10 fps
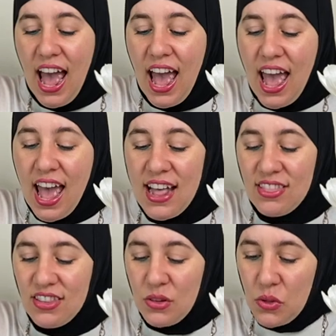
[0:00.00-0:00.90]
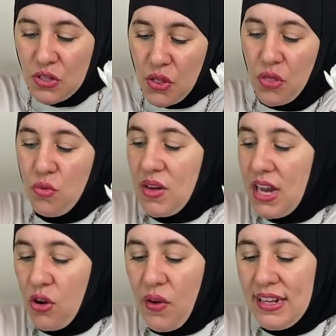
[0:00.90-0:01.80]
And so those are the three
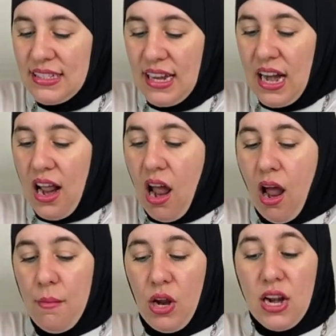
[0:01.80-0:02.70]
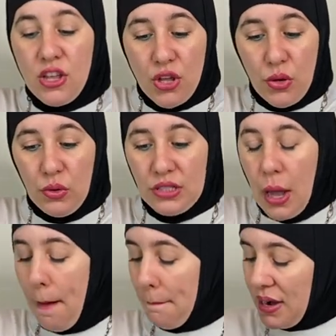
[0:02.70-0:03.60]
ingredients gonna, I'm gonna use,
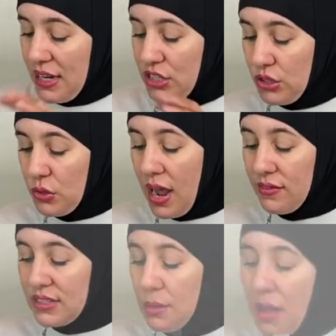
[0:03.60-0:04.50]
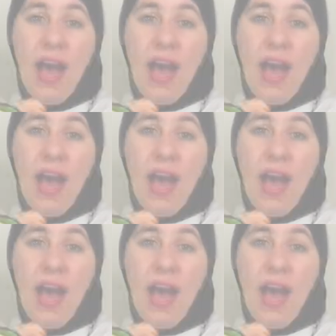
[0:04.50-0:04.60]
but I do have some